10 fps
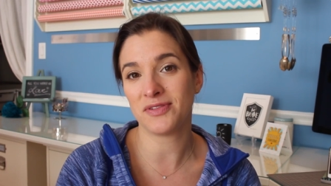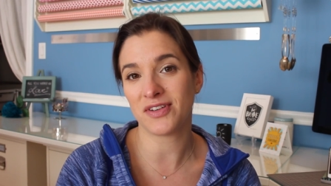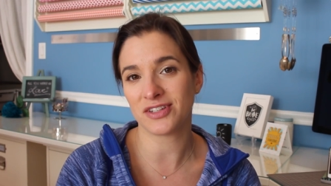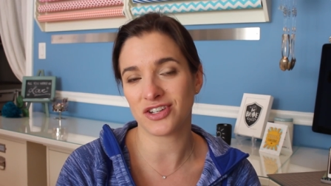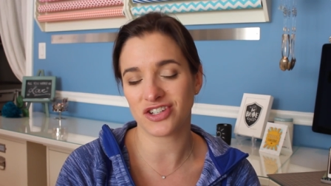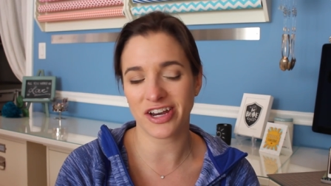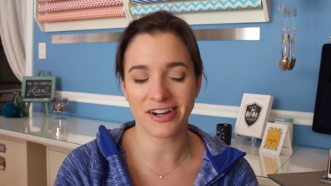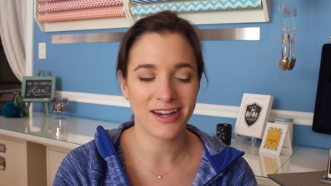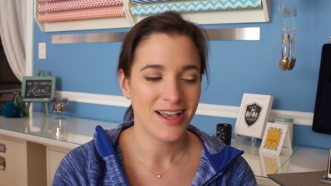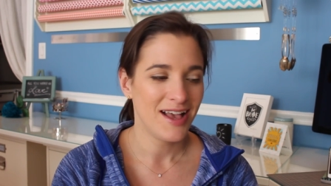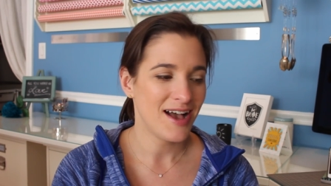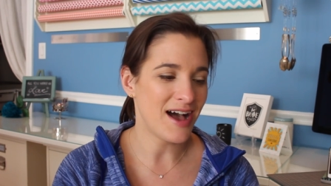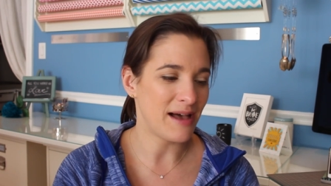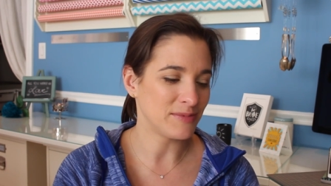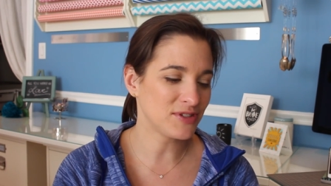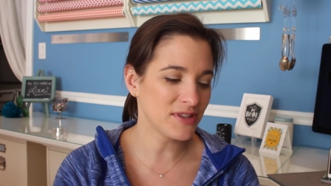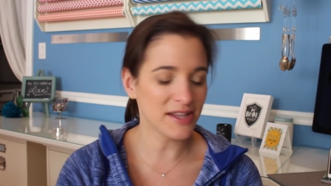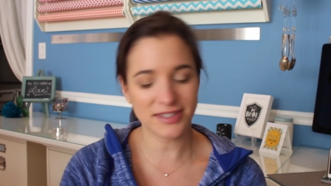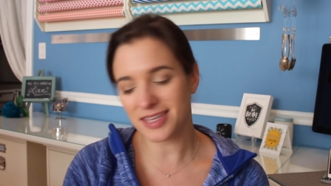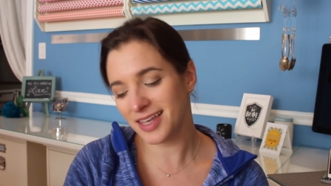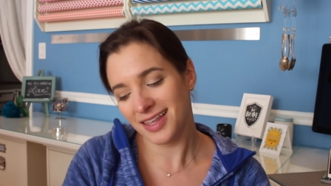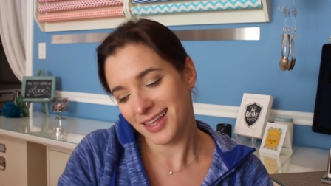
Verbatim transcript: be fun to share um, so that's